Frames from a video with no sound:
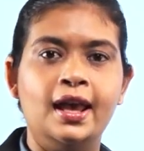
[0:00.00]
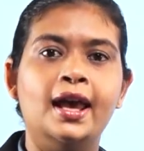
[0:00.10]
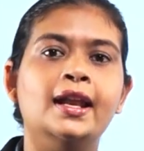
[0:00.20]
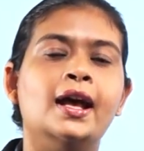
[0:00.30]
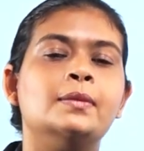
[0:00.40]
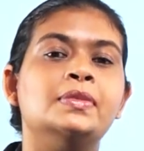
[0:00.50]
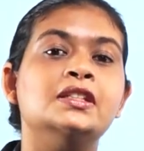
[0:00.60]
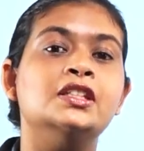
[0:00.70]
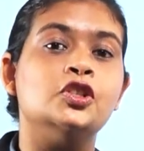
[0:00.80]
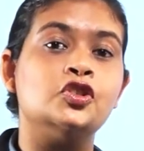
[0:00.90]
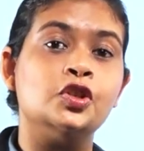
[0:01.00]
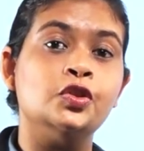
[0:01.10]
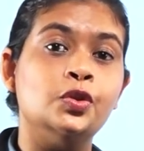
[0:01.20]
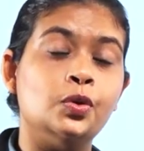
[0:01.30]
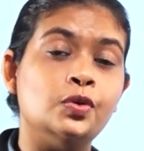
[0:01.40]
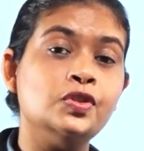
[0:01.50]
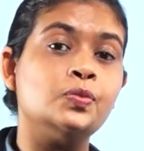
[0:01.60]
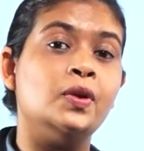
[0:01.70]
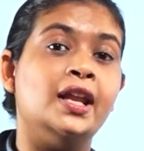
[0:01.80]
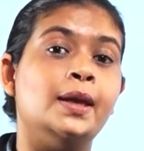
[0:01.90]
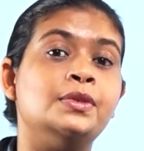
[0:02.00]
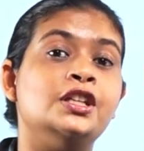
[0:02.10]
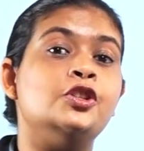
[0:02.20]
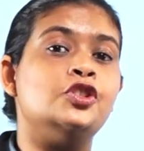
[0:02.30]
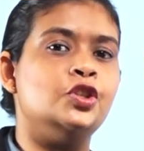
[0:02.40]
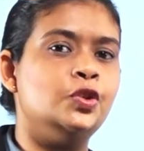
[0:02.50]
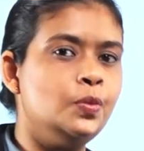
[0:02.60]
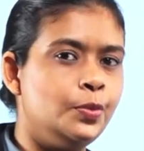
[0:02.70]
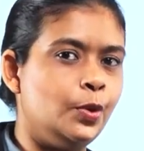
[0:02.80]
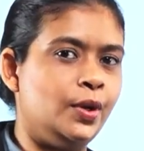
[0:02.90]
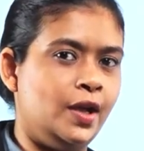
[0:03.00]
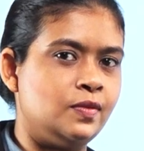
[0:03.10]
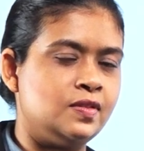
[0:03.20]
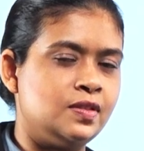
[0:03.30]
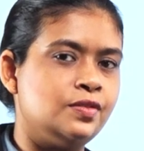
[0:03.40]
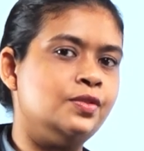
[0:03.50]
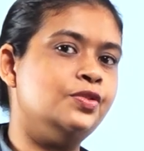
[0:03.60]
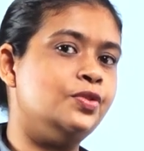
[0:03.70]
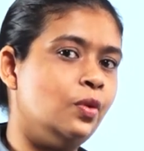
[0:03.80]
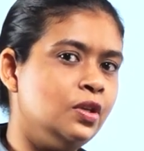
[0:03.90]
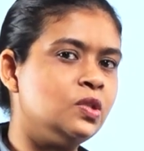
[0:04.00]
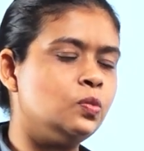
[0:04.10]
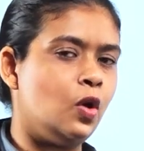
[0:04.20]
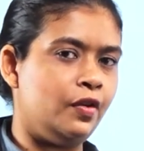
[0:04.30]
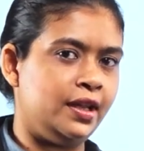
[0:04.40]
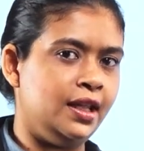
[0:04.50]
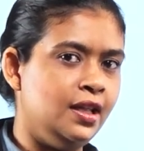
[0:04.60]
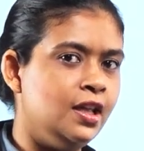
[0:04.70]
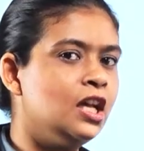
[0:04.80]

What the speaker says: And I'll be teaching those when I'm teaching you pronouns. So, don't worry.